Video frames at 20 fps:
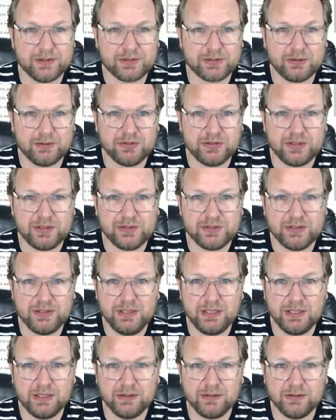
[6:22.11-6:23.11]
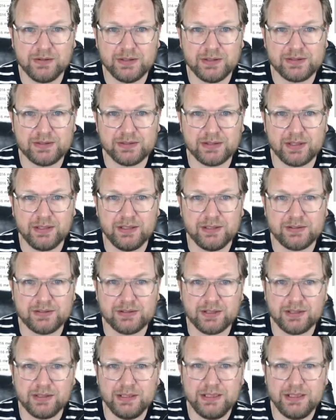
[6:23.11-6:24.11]
So as you can see here, this
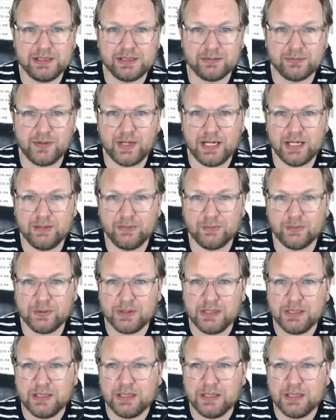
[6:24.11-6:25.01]
is the leads 5.